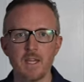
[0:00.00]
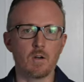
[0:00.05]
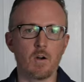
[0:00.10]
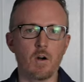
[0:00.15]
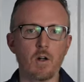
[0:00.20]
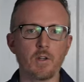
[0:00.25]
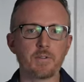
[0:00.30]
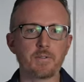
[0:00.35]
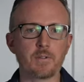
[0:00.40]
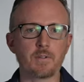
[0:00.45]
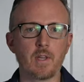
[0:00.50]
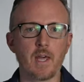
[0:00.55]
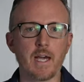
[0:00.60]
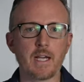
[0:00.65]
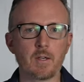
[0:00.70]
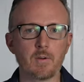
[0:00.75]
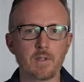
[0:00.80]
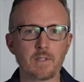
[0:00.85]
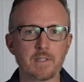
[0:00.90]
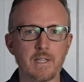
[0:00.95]
you're also
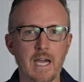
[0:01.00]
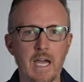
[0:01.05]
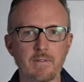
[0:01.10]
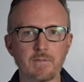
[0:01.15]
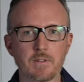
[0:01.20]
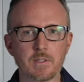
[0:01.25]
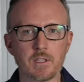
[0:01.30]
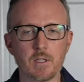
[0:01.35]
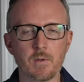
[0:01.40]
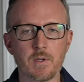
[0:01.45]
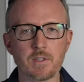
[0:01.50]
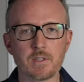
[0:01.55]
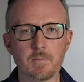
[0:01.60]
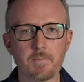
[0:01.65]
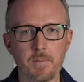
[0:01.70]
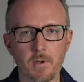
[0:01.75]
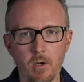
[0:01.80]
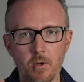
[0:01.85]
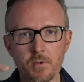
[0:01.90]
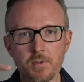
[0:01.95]
not going to have to go into
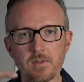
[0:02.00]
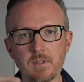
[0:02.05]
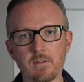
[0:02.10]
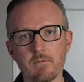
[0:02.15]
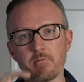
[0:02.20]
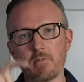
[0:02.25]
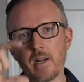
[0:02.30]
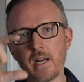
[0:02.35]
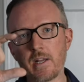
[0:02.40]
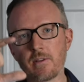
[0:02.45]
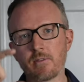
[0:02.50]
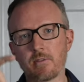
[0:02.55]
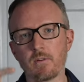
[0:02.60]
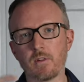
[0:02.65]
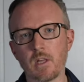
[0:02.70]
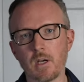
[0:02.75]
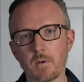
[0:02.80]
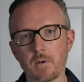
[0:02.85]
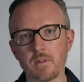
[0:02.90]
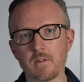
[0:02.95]
post and raise or
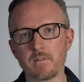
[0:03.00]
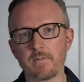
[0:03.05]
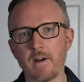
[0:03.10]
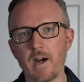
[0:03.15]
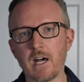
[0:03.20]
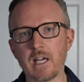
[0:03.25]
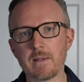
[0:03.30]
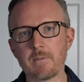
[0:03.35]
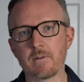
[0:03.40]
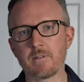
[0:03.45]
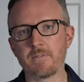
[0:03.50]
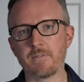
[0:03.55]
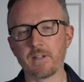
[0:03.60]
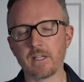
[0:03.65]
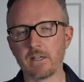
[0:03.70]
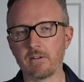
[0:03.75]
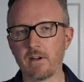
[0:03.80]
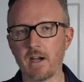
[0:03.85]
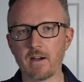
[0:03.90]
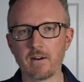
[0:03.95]
lower the volume or
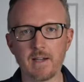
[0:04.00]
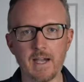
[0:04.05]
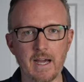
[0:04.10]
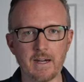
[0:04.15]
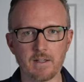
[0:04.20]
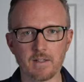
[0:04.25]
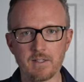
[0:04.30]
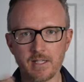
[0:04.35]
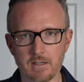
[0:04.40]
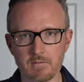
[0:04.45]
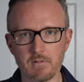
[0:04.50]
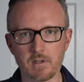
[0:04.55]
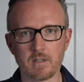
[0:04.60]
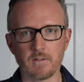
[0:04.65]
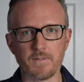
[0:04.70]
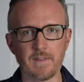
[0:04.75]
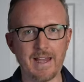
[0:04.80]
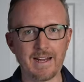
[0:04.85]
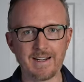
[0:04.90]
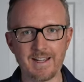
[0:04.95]
figure out how to get rid
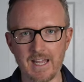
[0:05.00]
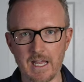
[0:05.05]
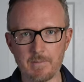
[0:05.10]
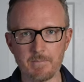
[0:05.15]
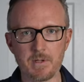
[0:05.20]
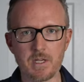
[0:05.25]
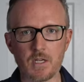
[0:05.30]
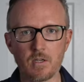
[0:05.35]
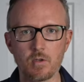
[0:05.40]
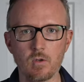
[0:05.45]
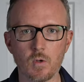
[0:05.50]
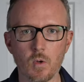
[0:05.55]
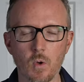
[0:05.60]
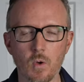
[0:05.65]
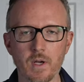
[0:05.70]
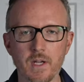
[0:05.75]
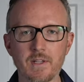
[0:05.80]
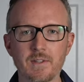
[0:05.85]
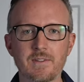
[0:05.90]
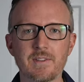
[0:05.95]
of that ambient
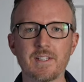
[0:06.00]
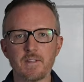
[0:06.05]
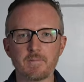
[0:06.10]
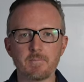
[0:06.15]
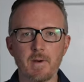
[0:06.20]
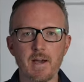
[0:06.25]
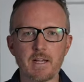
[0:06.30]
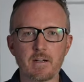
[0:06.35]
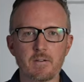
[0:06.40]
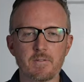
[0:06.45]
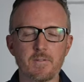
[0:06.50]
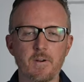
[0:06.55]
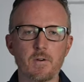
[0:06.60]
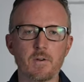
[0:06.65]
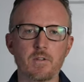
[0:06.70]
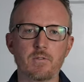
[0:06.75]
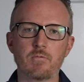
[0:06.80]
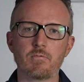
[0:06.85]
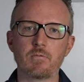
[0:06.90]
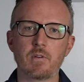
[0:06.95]
noise. This
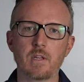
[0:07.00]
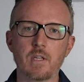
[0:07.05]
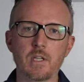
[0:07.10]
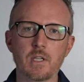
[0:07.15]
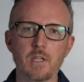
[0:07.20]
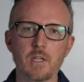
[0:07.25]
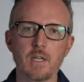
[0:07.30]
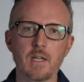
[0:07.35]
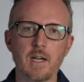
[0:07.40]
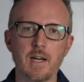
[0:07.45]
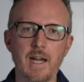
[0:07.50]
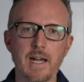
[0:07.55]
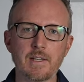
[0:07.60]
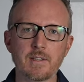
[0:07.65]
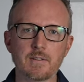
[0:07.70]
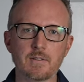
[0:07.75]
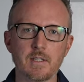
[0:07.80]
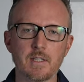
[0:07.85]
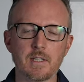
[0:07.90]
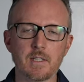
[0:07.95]
microphone is really good at
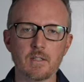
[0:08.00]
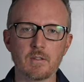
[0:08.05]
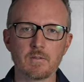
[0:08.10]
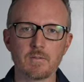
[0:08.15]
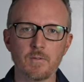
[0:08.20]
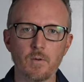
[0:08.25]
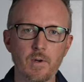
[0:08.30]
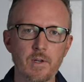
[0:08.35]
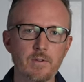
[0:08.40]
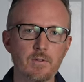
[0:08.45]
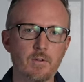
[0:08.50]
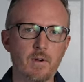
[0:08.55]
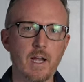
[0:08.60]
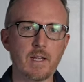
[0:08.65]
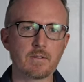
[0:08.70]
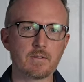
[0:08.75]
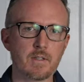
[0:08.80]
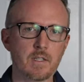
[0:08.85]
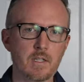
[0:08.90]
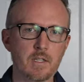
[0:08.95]
isolating your voice or
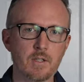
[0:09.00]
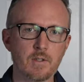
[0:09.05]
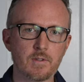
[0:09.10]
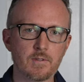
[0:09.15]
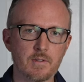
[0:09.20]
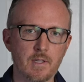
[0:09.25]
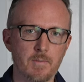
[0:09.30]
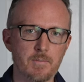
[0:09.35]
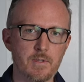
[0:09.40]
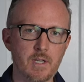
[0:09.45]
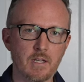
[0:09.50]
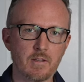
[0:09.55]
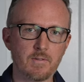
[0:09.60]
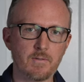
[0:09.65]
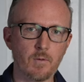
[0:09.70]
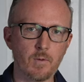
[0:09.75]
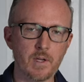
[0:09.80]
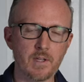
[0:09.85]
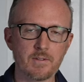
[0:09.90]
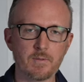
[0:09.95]
isolating your subject's
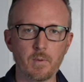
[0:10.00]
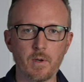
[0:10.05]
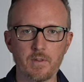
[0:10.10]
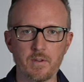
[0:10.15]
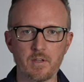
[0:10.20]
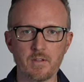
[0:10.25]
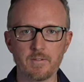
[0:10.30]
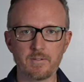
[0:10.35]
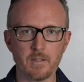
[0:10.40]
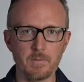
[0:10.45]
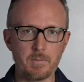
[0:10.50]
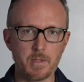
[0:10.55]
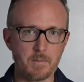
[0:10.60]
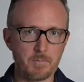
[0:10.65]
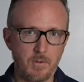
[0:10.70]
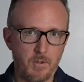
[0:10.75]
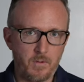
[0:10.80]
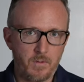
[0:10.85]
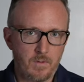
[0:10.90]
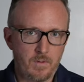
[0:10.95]
voice, whether you're
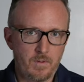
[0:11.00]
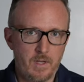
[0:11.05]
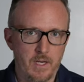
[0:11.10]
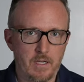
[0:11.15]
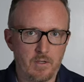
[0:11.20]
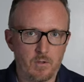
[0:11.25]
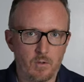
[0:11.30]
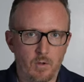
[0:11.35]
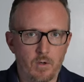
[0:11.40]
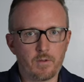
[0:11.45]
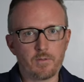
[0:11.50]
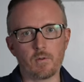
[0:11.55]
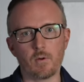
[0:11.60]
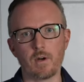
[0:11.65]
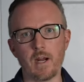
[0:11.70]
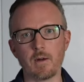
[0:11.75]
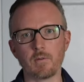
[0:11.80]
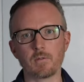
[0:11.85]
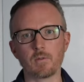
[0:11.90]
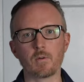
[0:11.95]
filming both indoors or
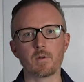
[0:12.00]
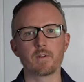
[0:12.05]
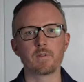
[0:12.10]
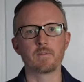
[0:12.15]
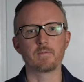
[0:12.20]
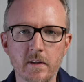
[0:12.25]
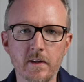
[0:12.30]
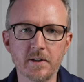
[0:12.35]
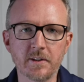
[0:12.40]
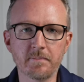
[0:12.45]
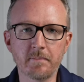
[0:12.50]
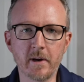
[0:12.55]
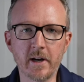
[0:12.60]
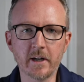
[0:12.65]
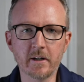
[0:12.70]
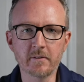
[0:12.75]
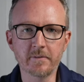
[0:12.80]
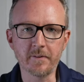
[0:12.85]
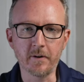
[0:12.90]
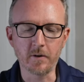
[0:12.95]
outdoors. Now, this
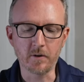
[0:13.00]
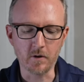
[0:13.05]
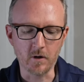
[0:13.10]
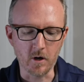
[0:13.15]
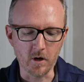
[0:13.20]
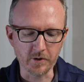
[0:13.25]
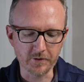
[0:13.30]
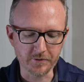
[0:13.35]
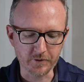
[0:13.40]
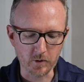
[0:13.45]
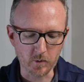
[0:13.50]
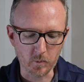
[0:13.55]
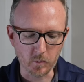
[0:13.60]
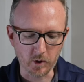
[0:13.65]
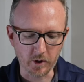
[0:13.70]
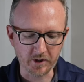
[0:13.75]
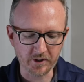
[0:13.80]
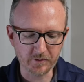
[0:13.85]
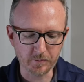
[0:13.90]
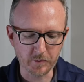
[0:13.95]
microphone also
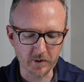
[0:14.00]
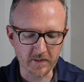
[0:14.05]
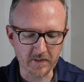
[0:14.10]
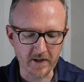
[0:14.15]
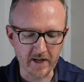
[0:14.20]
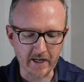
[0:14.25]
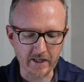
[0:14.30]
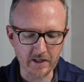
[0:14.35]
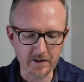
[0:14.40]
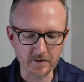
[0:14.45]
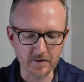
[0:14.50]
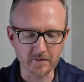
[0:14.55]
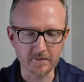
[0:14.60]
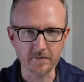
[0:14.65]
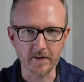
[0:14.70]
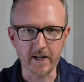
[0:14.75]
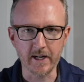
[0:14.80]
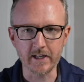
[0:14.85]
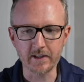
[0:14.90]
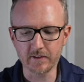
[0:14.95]
works with any
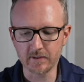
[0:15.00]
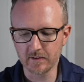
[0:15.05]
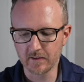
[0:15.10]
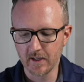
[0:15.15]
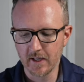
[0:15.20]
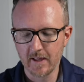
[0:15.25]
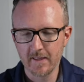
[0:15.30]
device.